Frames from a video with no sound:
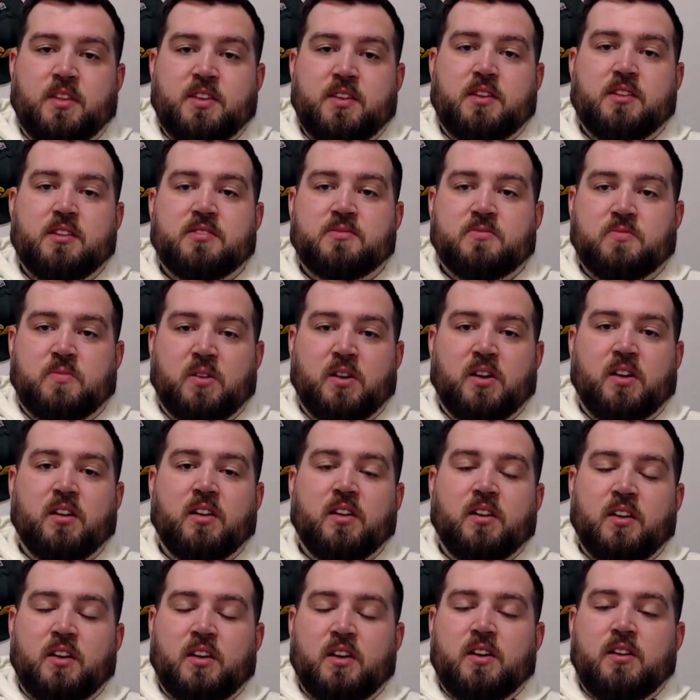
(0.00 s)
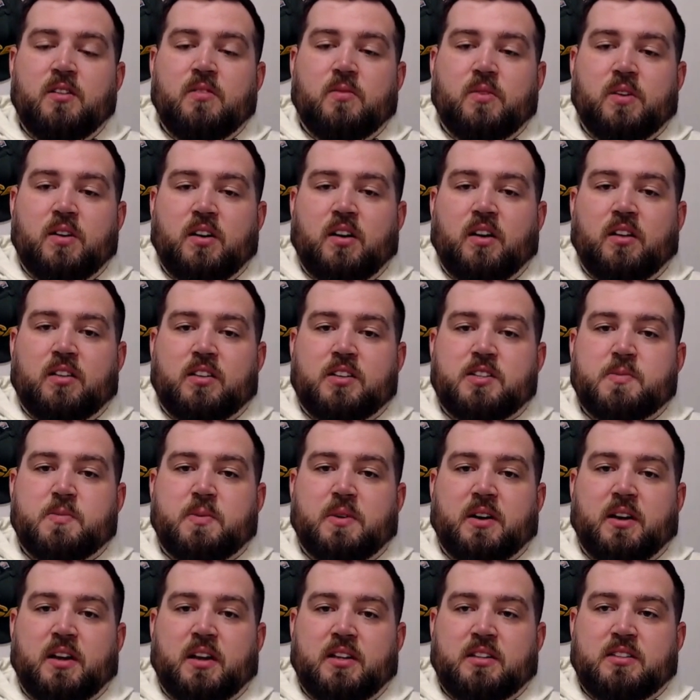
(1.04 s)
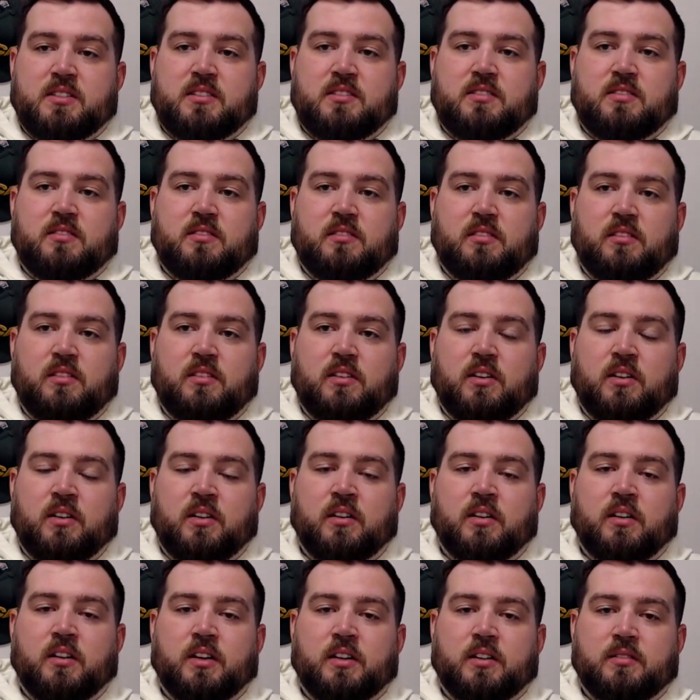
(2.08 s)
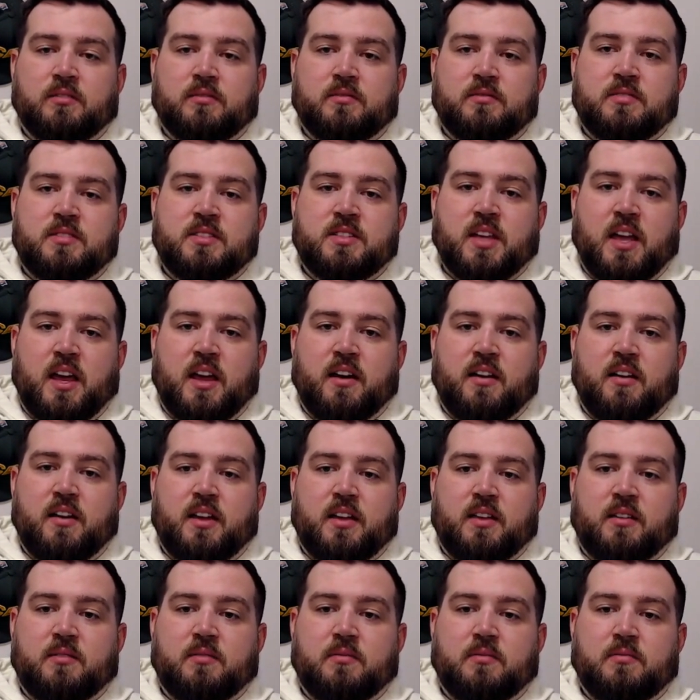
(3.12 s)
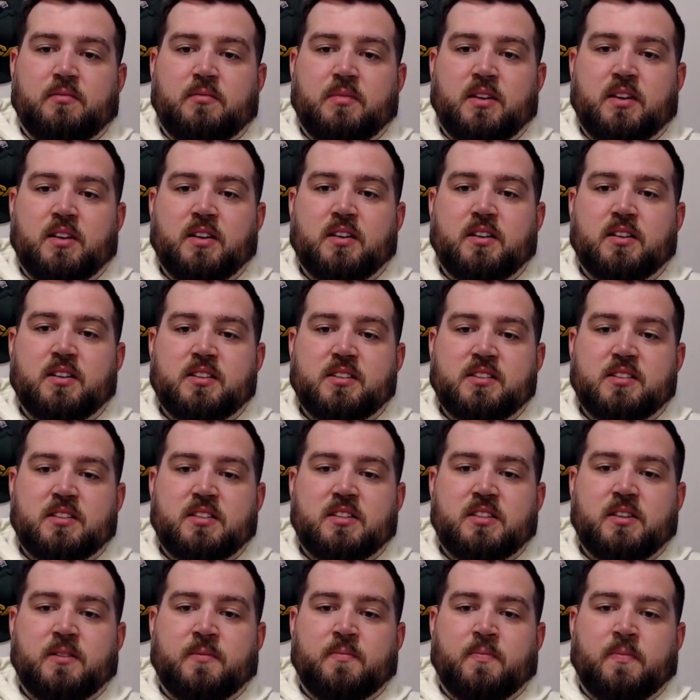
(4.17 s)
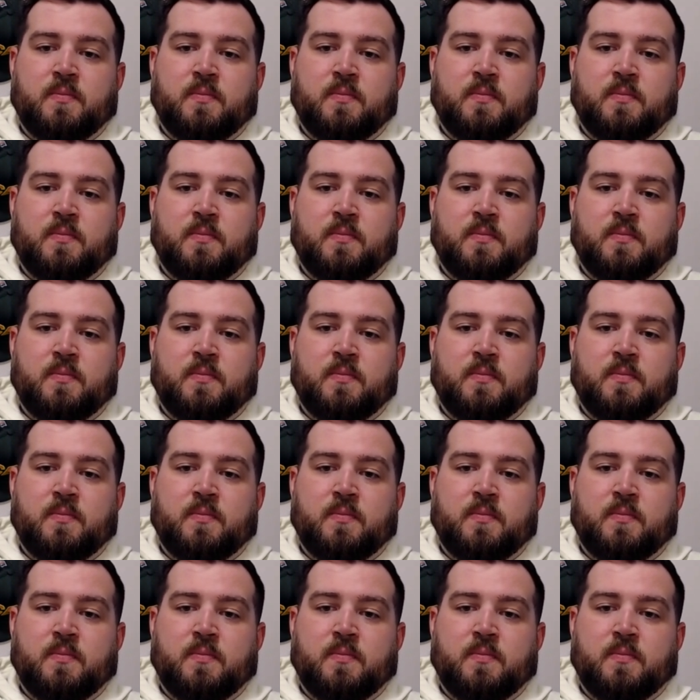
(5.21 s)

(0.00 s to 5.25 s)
is what we all experienced on Saturday because